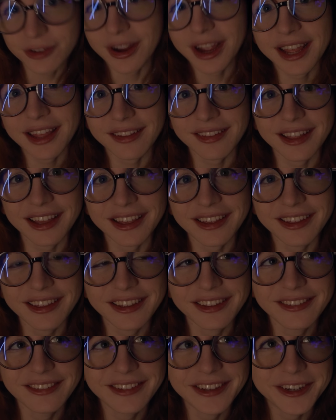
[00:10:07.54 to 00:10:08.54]
right?
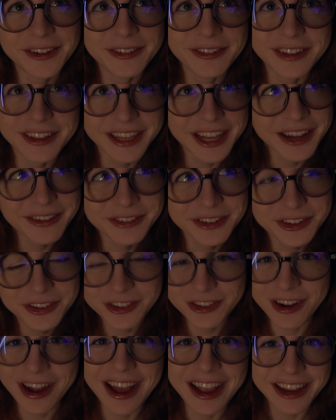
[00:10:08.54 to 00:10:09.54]
Like, you don't really have to
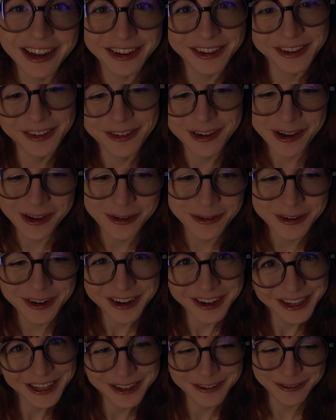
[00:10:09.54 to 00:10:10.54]
try to grow
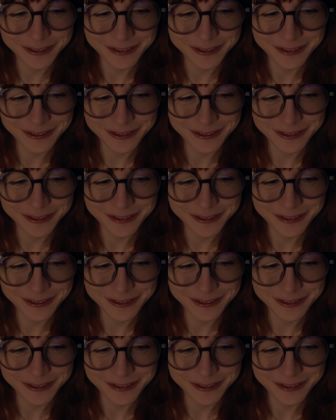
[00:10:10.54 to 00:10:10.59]
or get